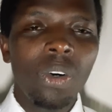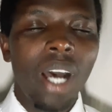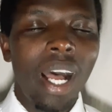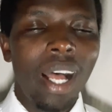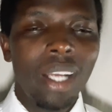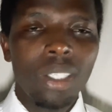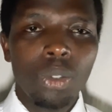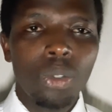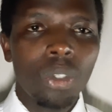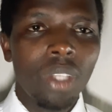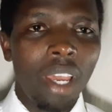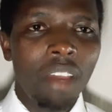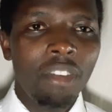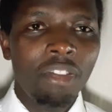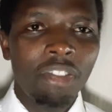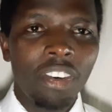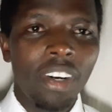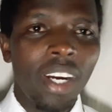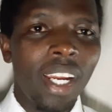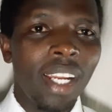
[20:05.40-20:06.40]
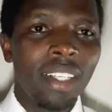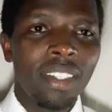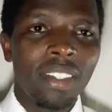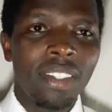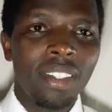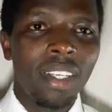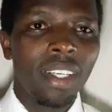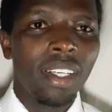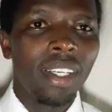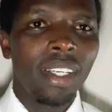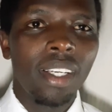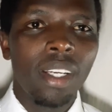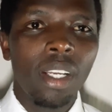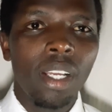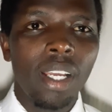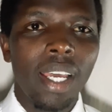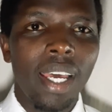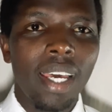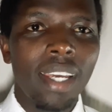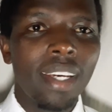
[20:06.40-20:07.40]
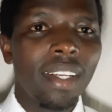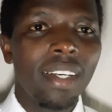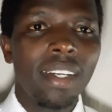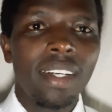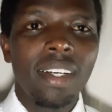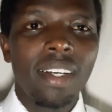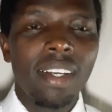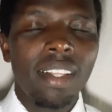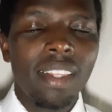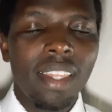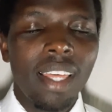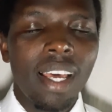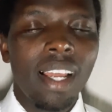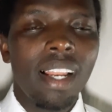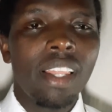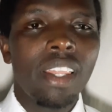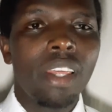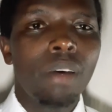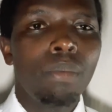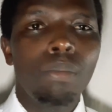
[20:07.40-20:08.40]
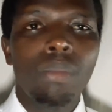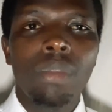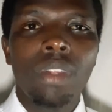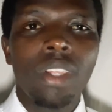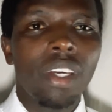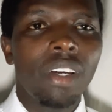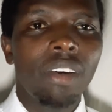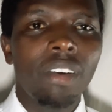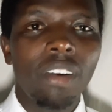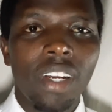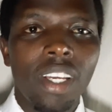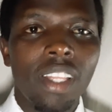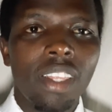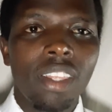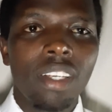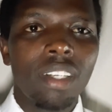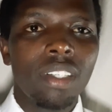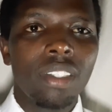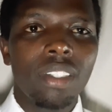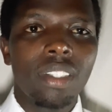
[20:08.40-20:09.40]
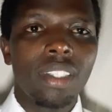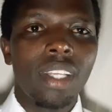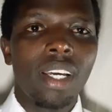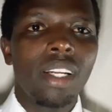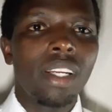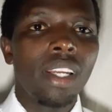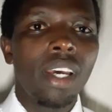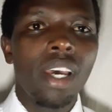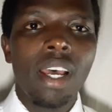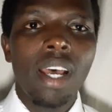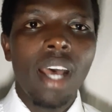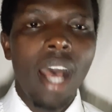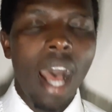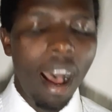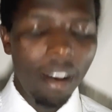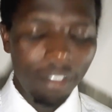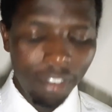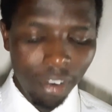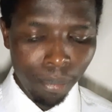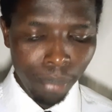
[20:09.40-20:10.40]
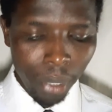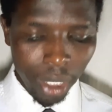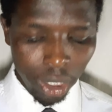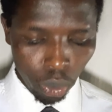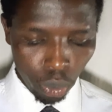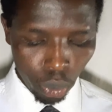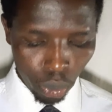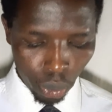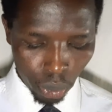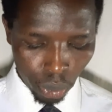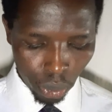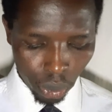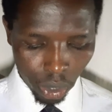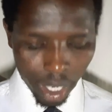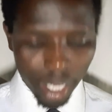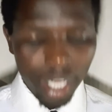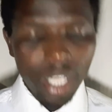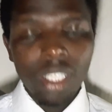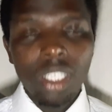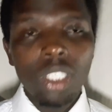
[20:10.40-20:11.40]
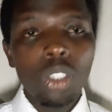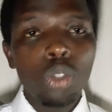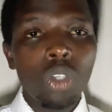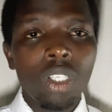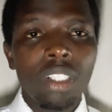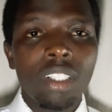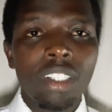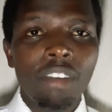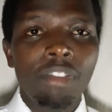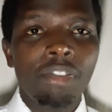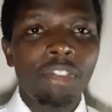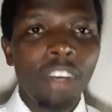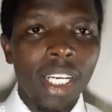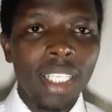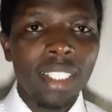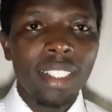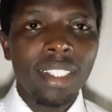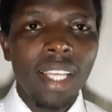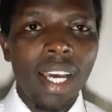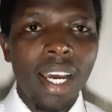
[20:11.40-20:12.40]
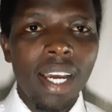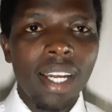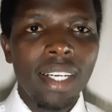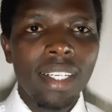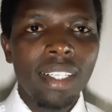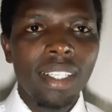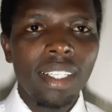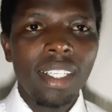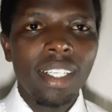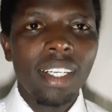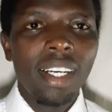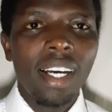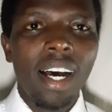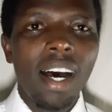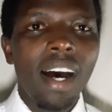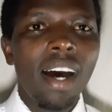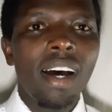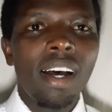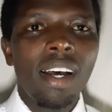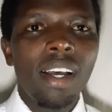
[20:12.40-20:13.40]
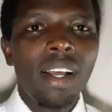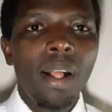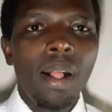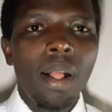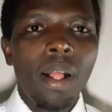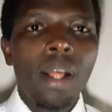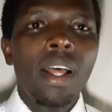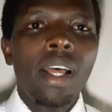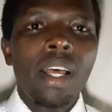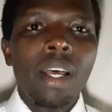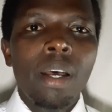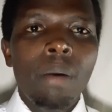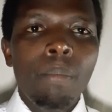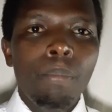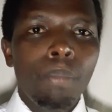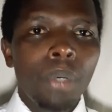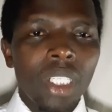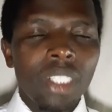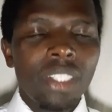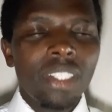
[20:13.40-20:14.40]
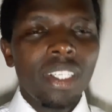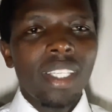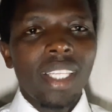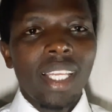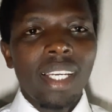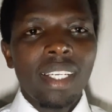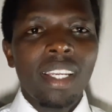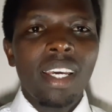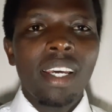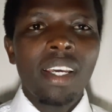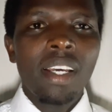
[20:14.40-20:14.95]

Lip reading: unto thy friends and tell them great things that have happened to you." This was the first hand preaching that